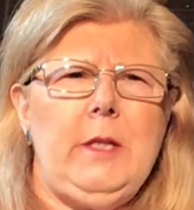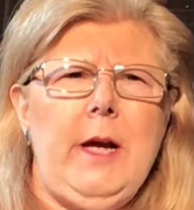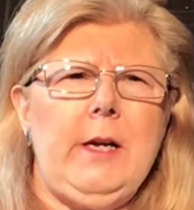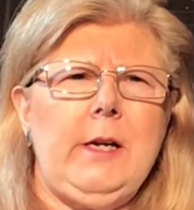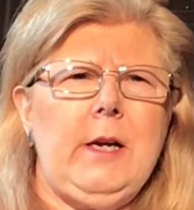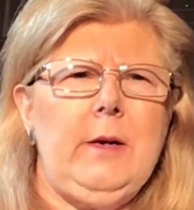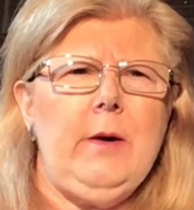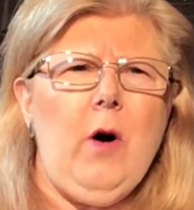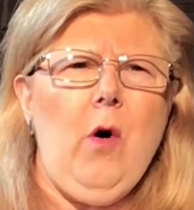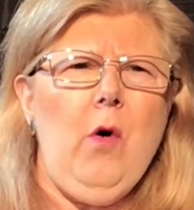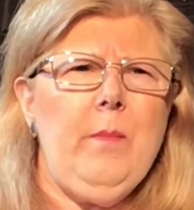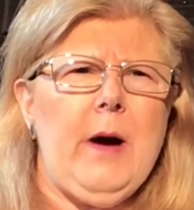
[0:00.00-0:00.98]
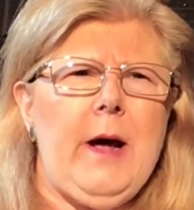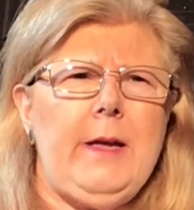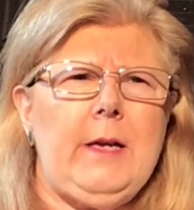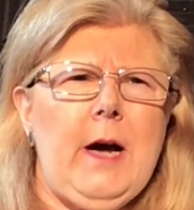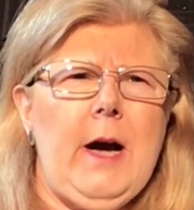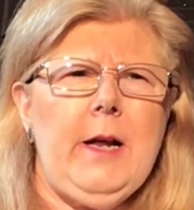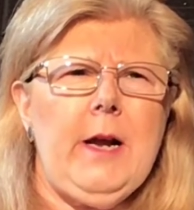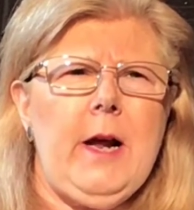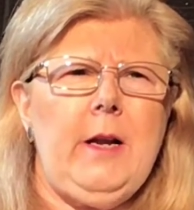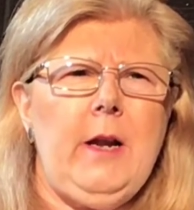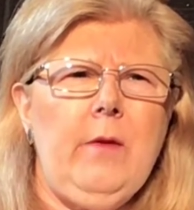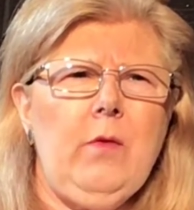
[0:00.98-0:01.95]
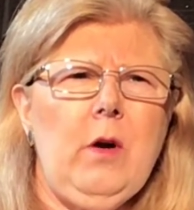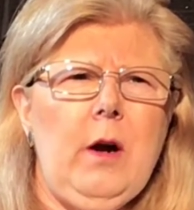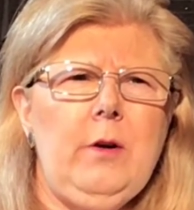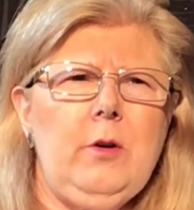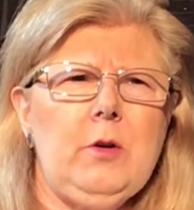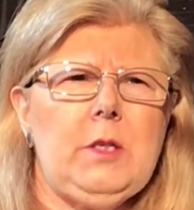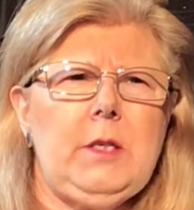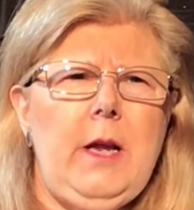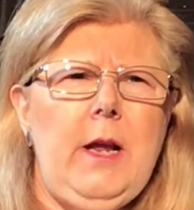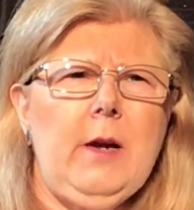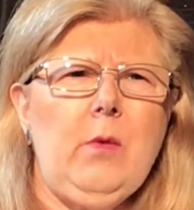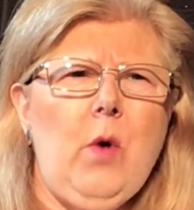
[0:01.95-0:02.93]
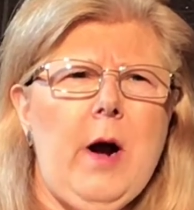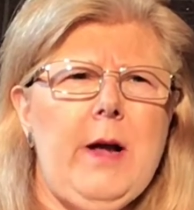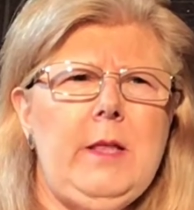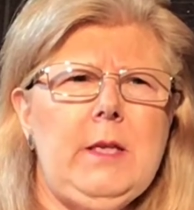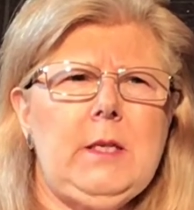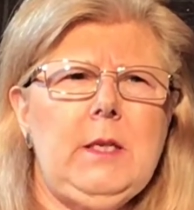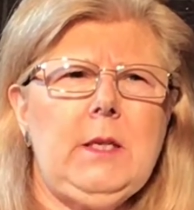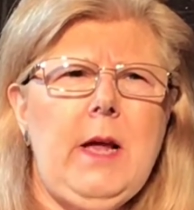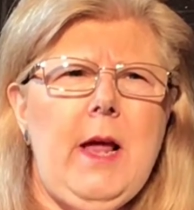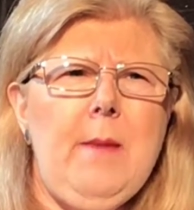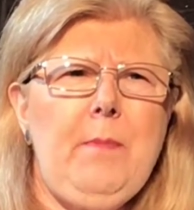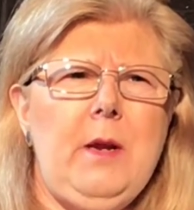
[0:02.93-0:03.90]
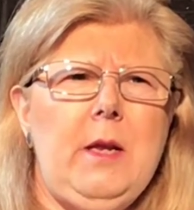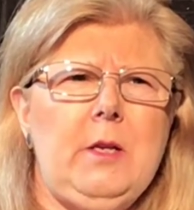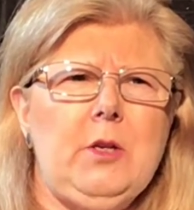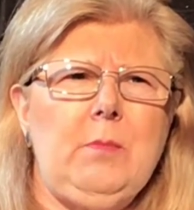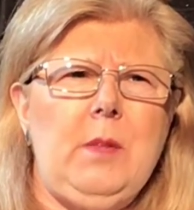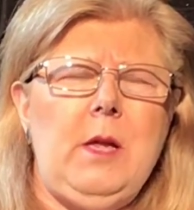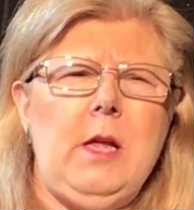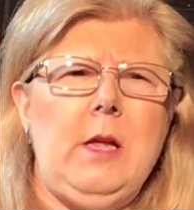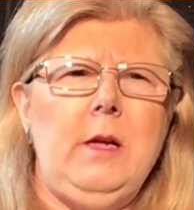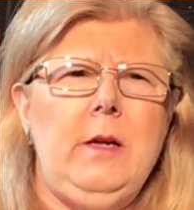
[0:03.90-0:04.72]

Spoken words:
that, oh my God, I never understand why this is happening to me.